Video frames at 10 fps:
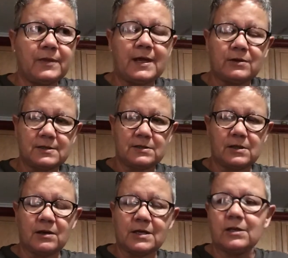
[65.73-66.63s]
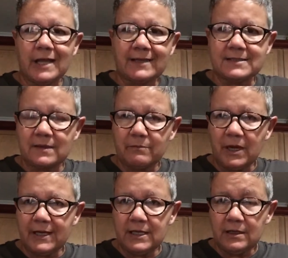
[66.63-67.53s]
that are collecting
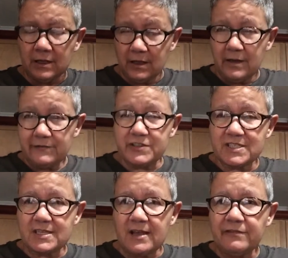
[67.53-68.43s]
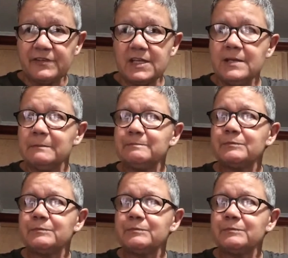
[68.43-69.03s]
money for safety?